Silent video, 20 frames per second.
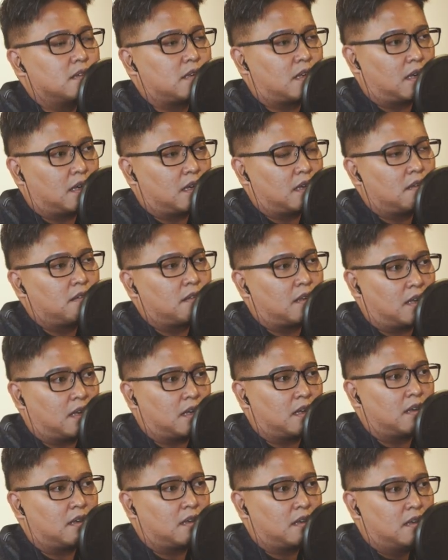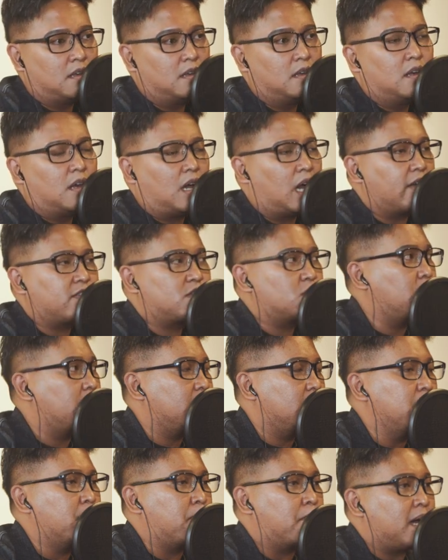yeah. okay, okay. I have so
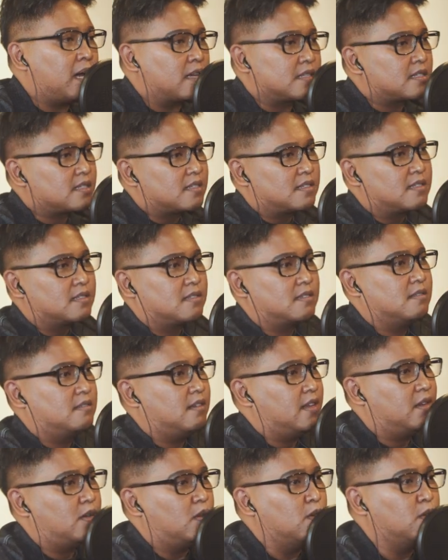many masks at